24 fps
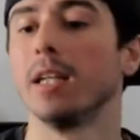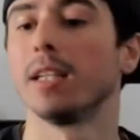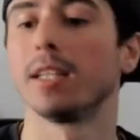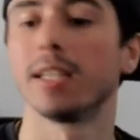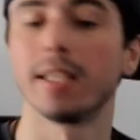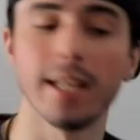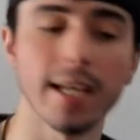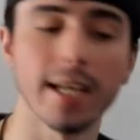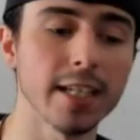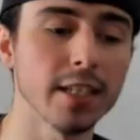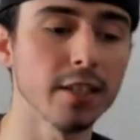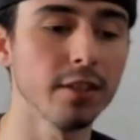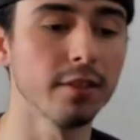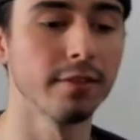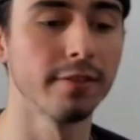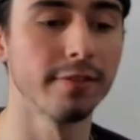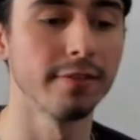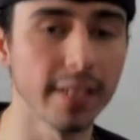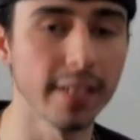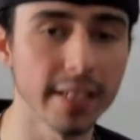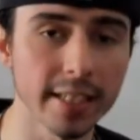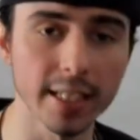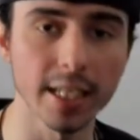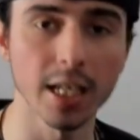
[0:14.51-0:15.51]
Today's
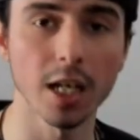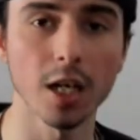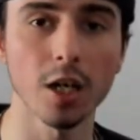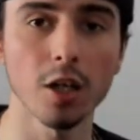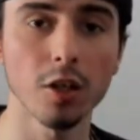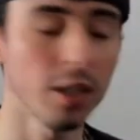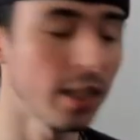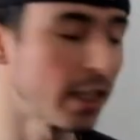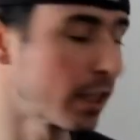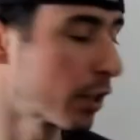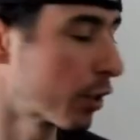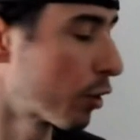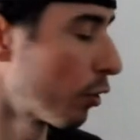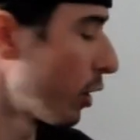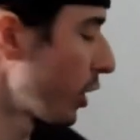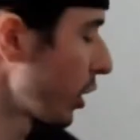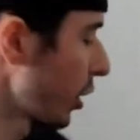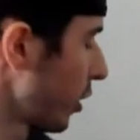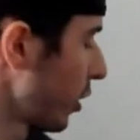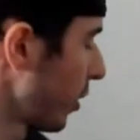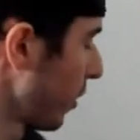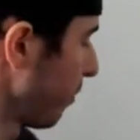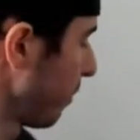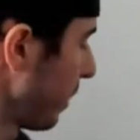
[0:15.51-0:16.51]
video is
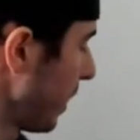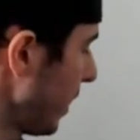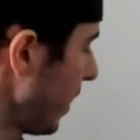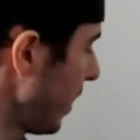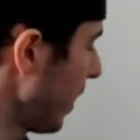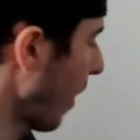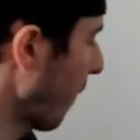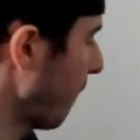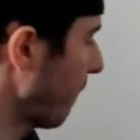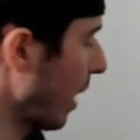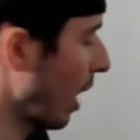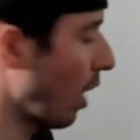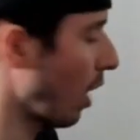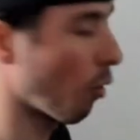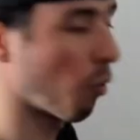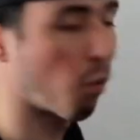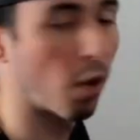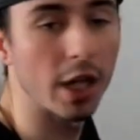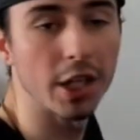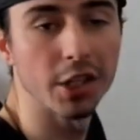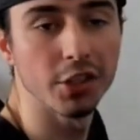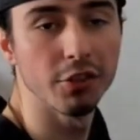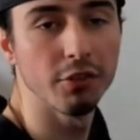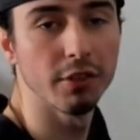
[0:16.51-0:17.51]
going to be about
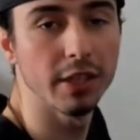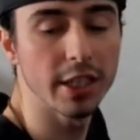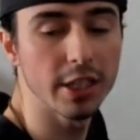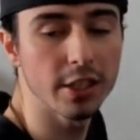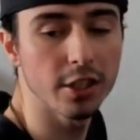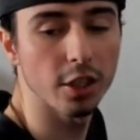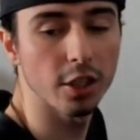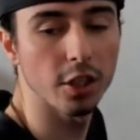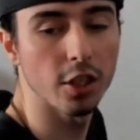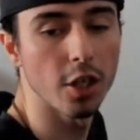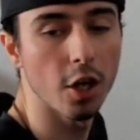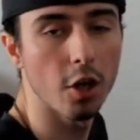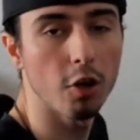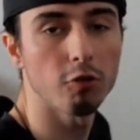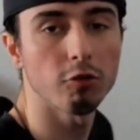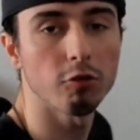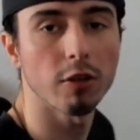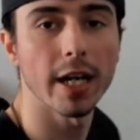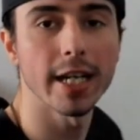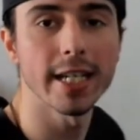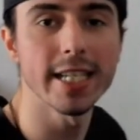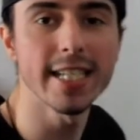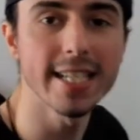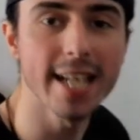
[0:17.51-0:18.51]
what you need to know
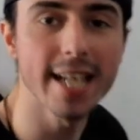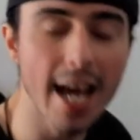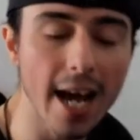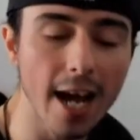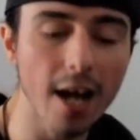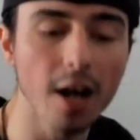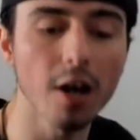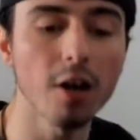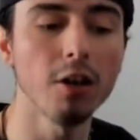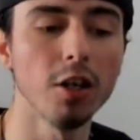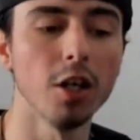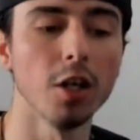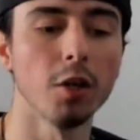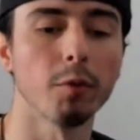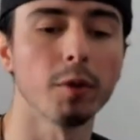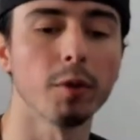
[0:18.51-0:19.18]
right now.